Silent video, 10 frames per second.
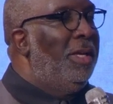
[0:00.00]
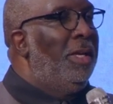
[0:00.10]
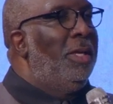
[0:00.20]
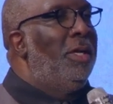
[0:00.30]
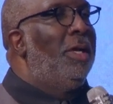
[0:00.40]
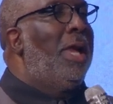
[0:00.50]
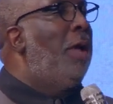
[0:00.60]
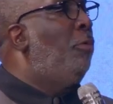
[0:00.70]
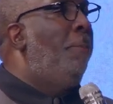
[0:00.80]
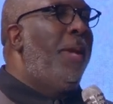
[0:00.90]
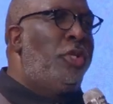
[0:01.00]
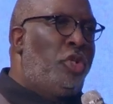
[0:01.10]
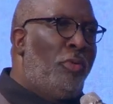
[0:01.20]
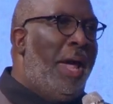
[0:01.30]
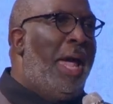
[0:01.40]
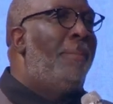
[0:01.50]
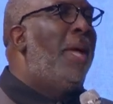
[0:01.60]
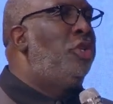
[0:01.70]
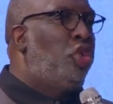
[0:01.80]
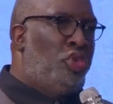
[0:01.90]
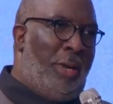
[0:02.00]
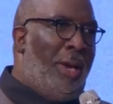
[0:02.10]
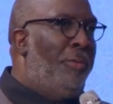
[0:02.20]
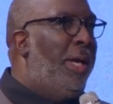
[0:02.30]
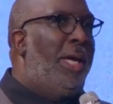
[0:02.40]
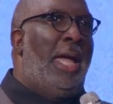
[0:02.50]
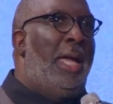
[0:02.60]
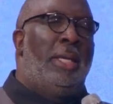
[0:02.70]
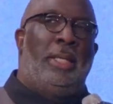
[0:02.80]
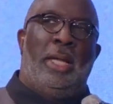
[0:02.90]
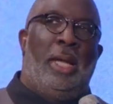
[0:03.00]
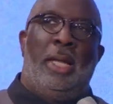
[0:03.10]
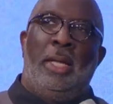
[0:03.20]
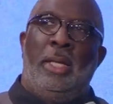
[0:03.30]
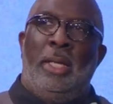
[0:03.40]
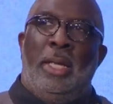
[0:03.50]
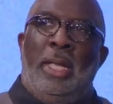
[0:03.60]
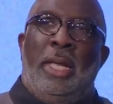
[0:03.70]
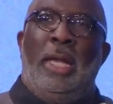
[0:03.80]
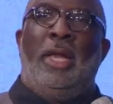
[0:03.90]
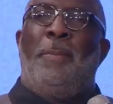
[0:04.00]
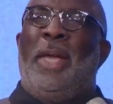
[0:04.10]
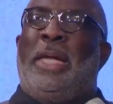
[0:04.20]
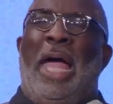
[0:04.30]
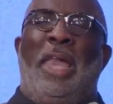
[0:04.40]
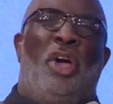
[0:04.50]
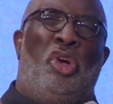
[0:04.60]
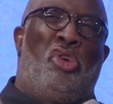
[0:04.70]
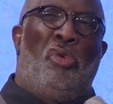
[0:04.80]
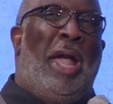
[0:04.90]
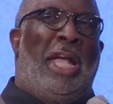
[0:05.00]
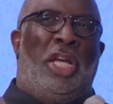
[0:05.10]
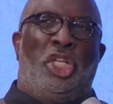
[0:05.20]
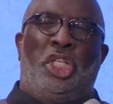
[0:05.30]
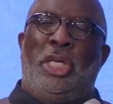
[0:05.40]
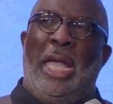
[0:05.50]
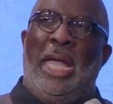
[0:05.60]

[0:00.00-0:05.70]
Your life will be drab and dreary, and it'll be kind of grayish.